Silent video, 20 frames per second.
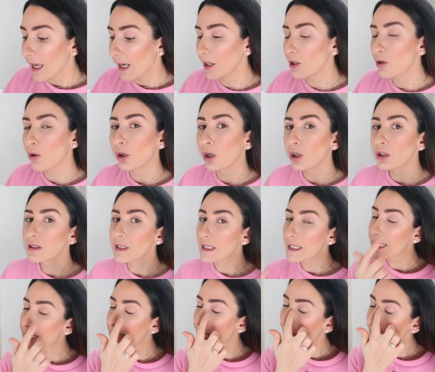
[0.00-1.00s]
in order to
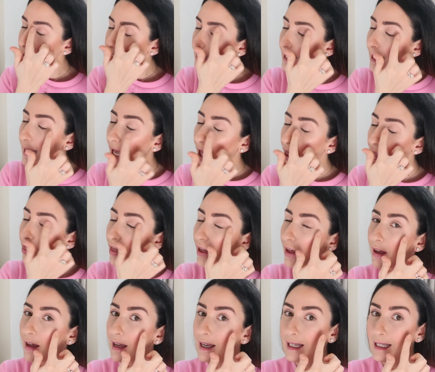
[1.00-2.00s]
set
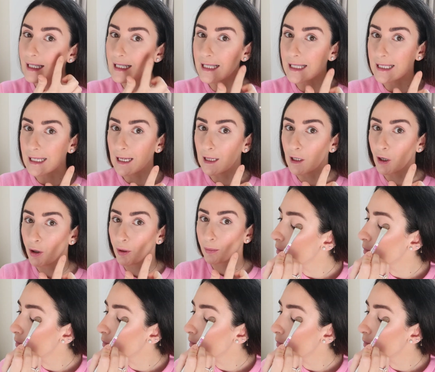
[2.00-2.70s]
the concealer.